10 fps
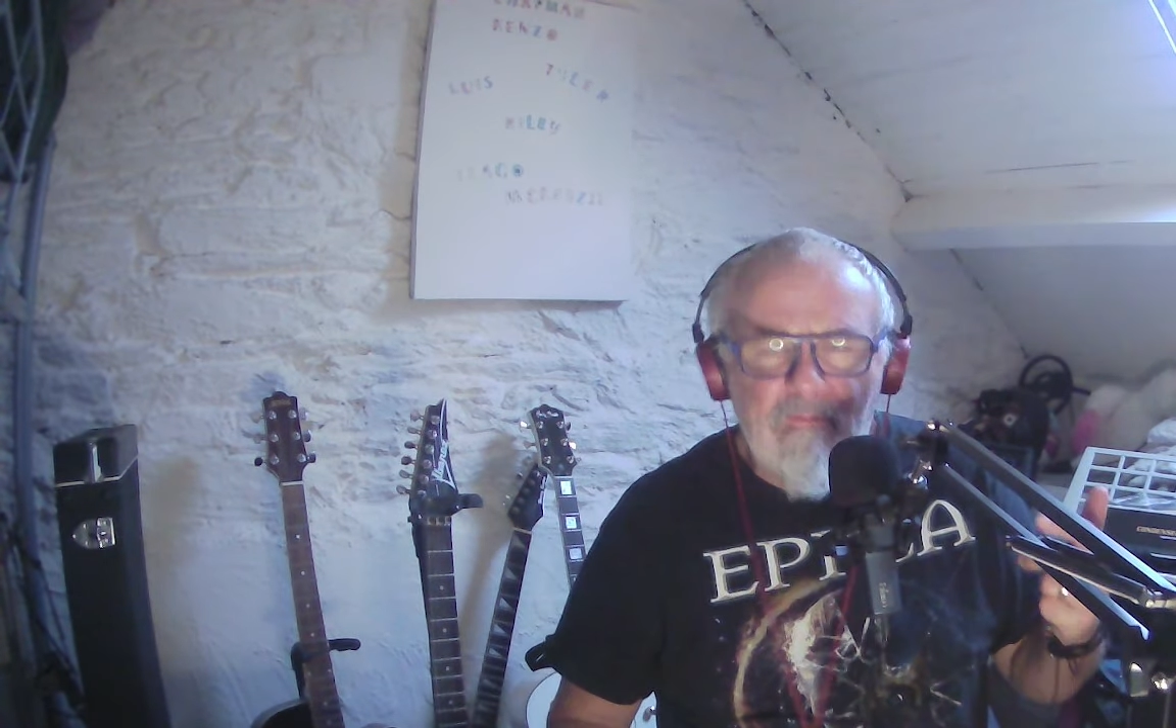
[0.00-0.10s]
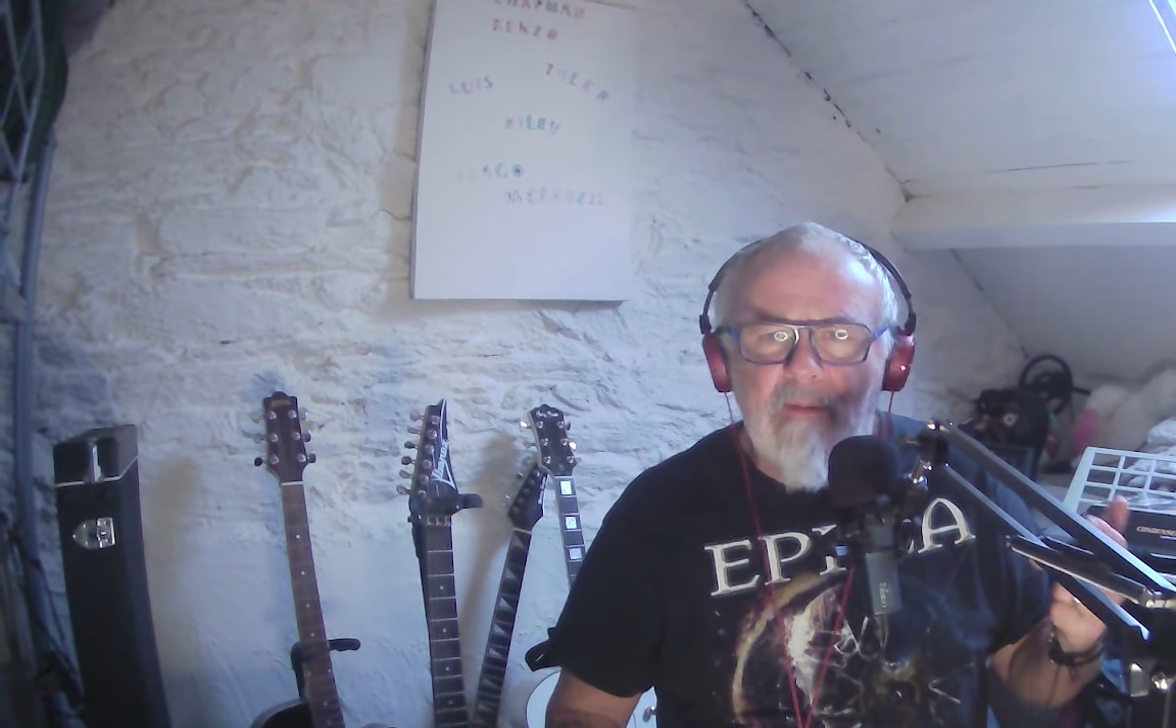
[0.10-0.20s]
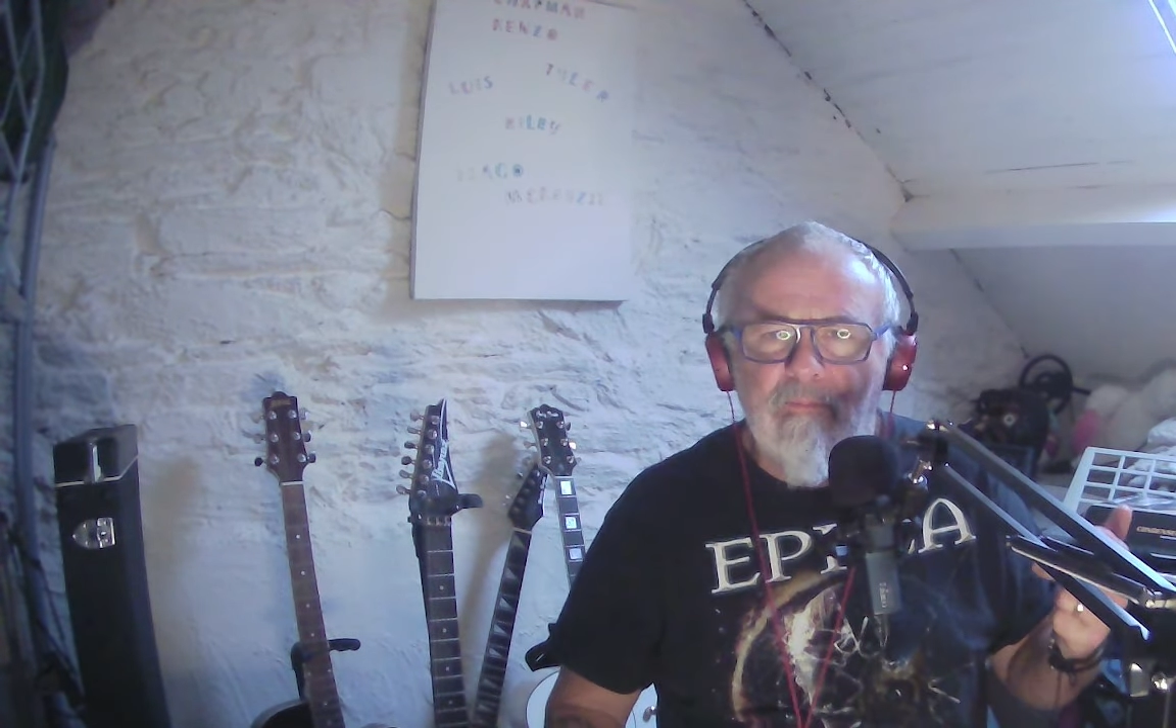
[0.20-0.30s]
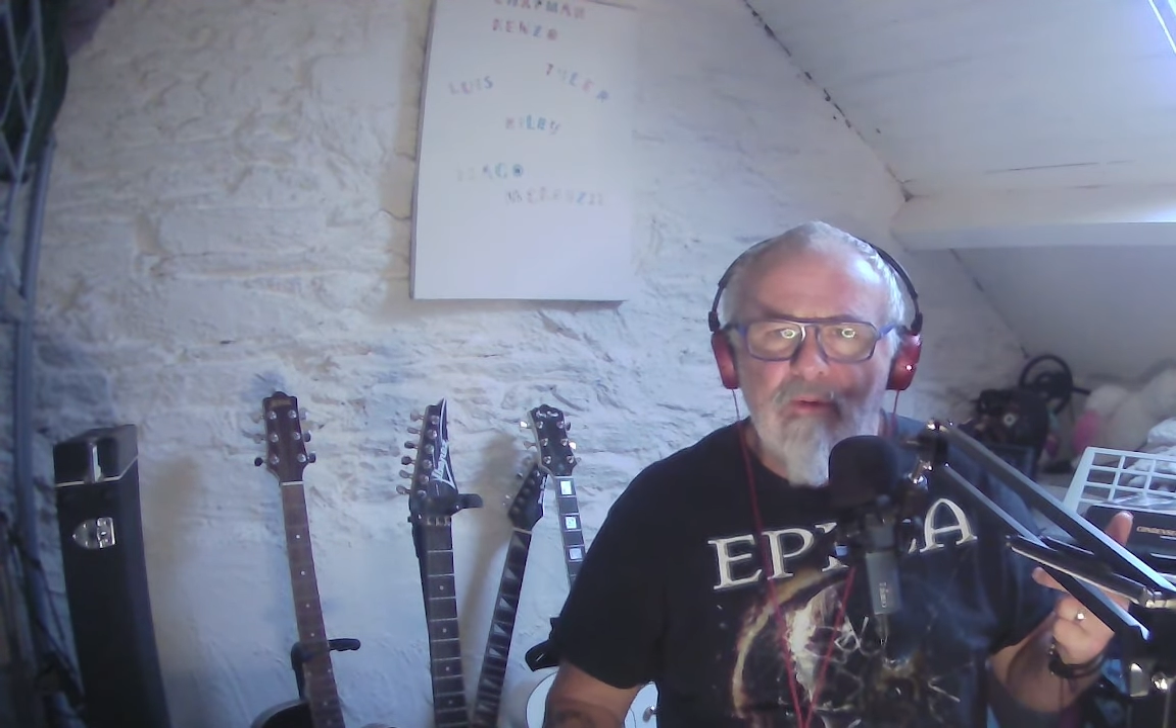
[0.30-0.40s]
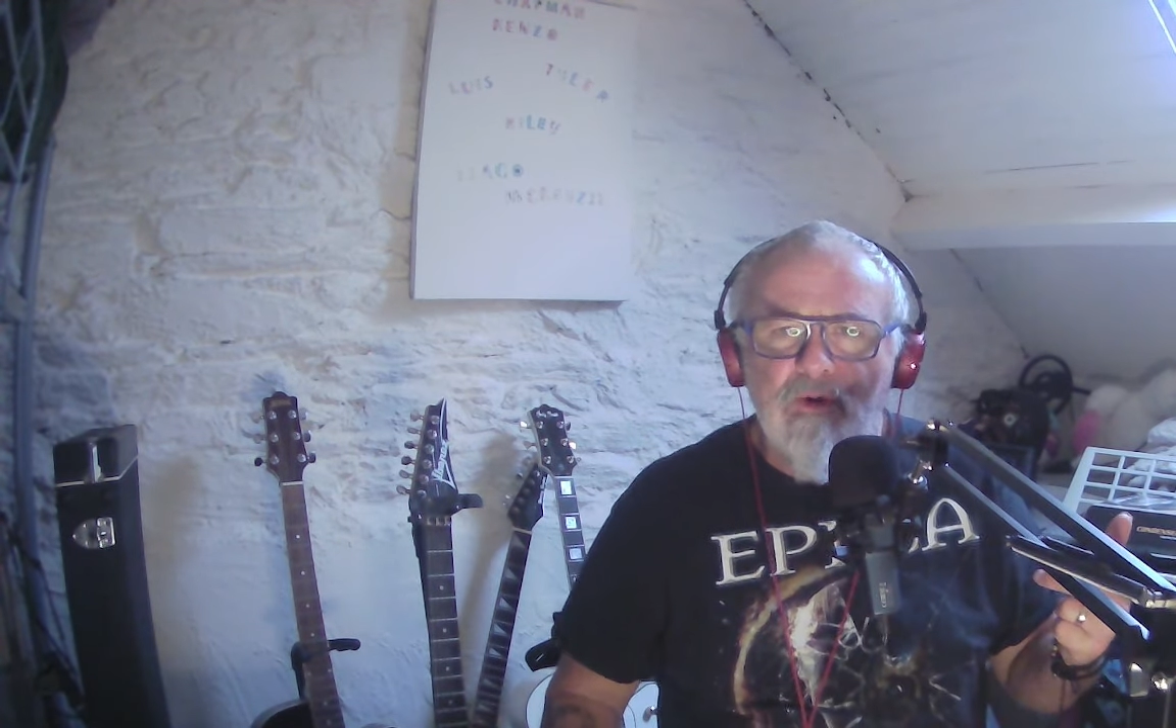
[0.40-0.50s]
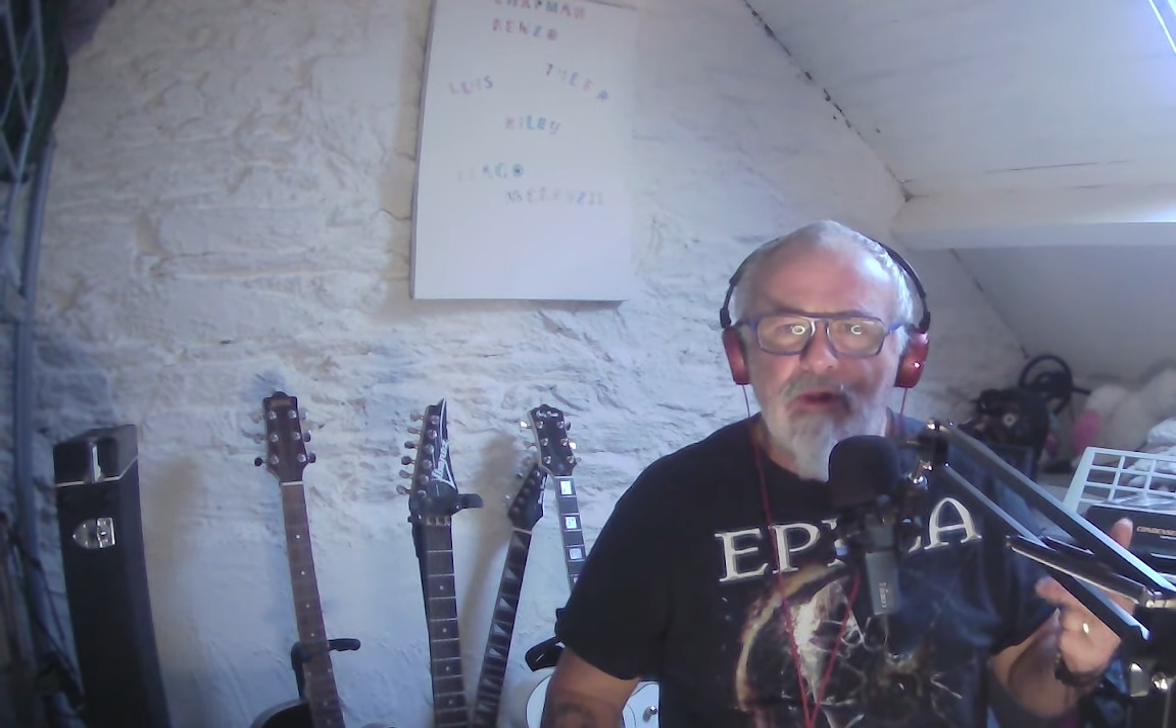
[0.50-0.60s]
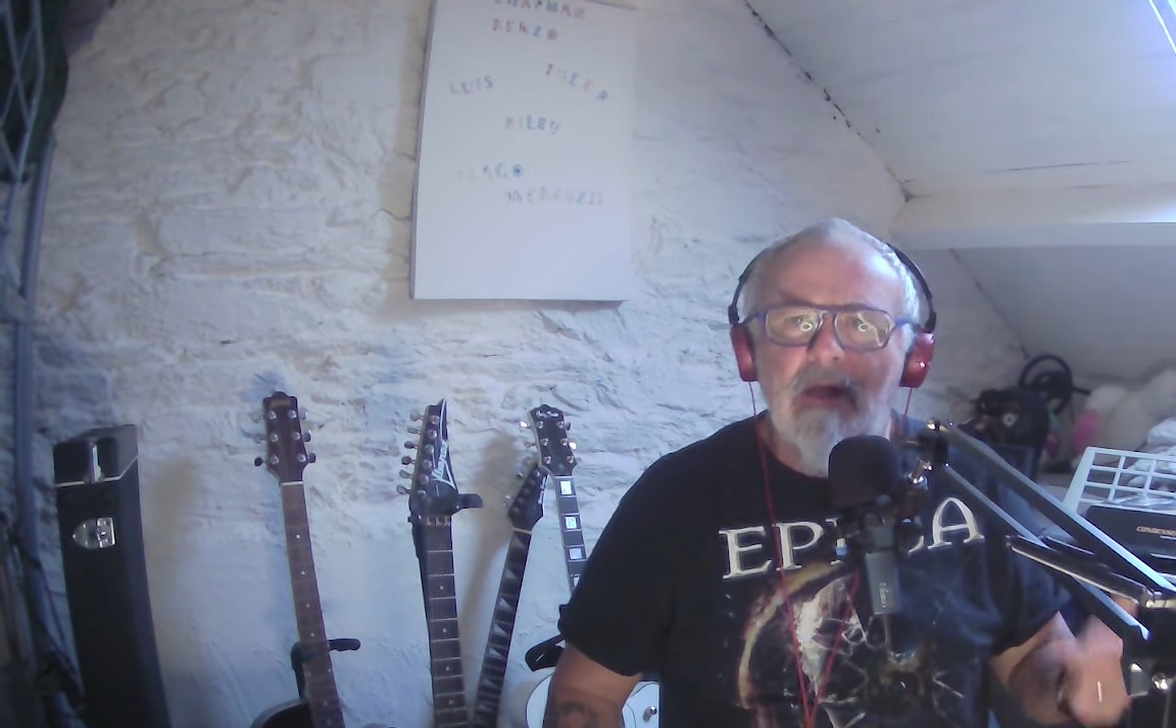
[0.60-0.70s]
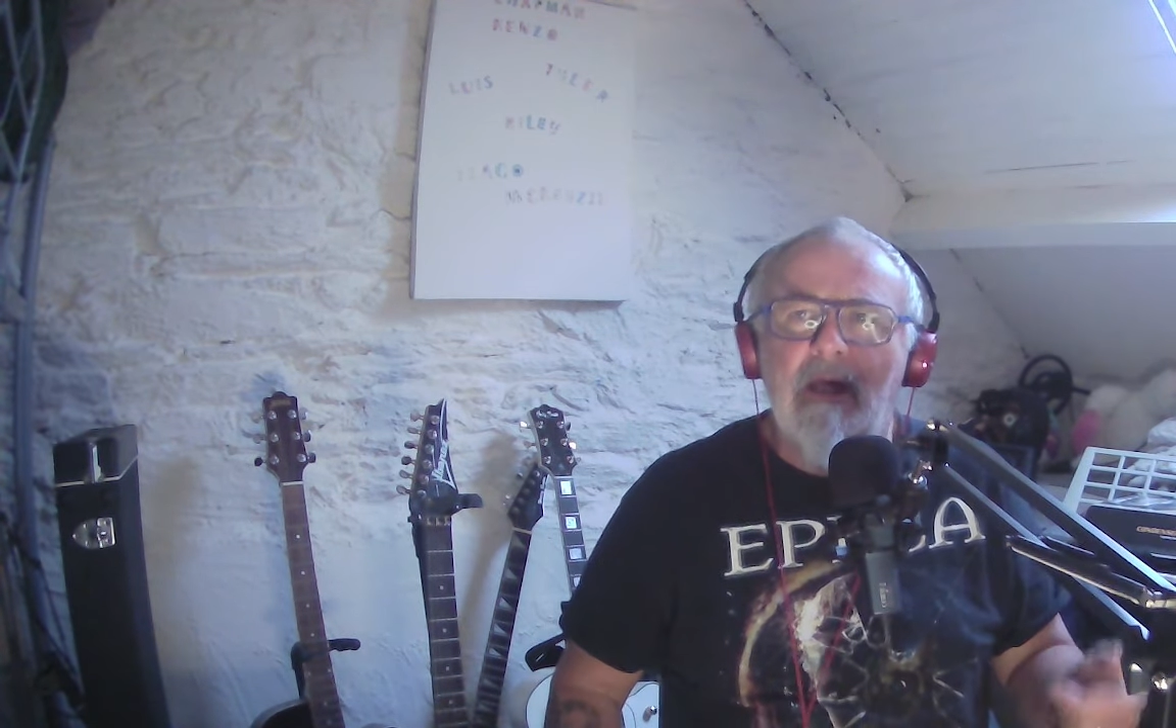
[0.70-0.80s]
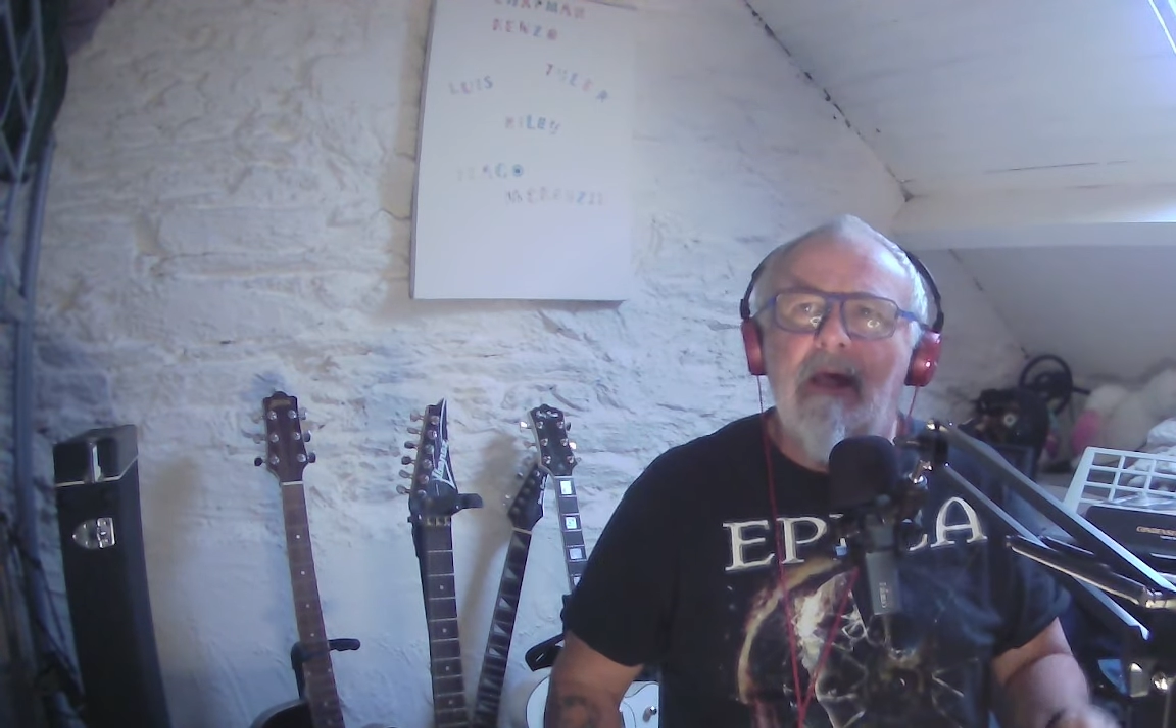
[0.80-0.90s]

Big Push